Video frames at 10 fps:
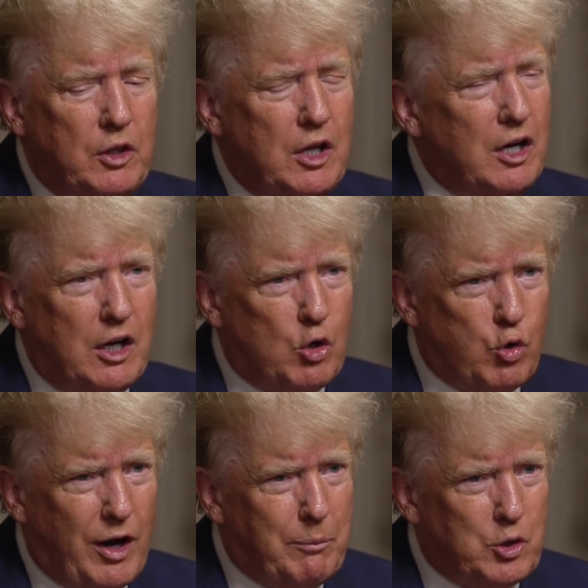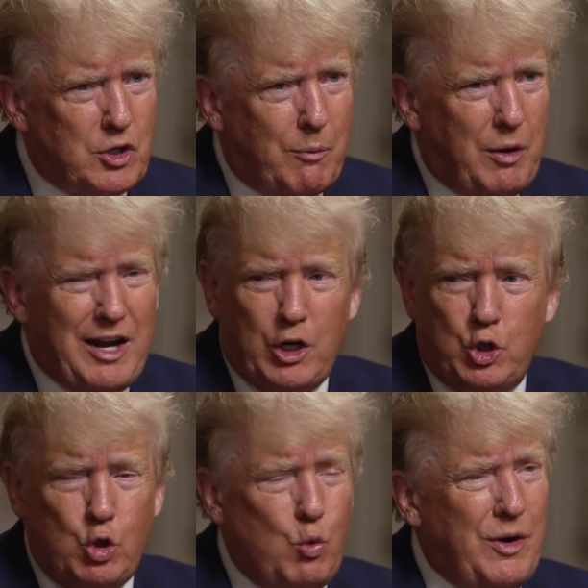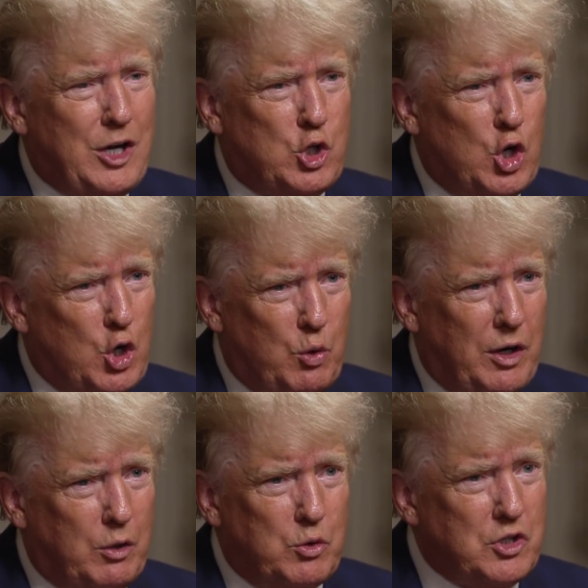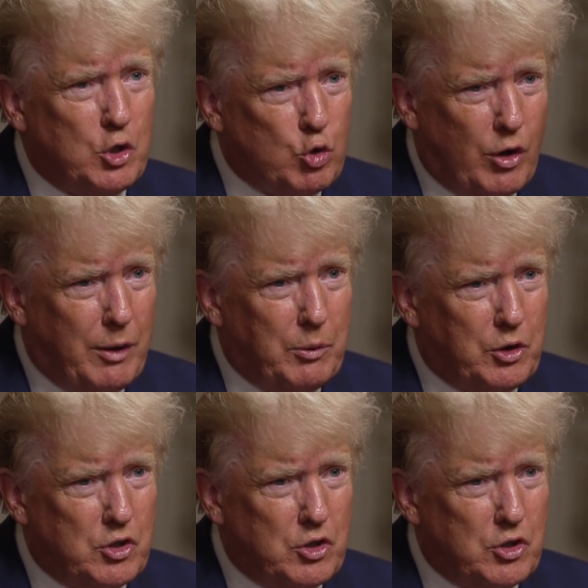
Did an incredible job. We had a two week turnaround. It was incredible,